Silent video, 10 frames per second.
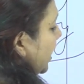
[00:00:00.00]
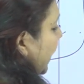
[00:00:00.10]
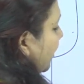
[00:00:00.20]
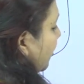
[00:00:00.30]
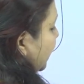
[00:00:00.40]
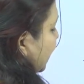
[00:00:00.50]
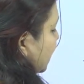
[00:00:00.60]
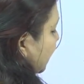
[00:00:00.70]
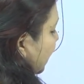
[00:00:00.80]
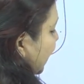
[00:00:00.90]

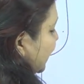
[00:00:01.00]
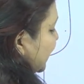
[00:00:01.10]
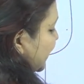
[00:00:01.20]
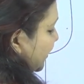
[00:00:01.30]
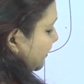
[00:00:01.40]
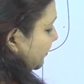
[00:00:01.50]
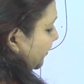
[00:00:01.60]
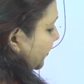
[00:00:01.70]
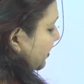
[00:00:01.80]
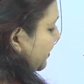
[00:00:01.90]
aerometer means
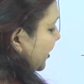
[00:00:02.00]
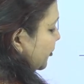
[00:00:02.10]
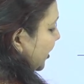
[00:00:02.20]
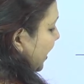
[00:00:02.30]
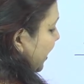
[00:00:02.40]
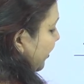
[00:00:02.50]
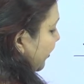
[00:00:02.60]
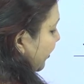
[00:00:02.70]
measuring air,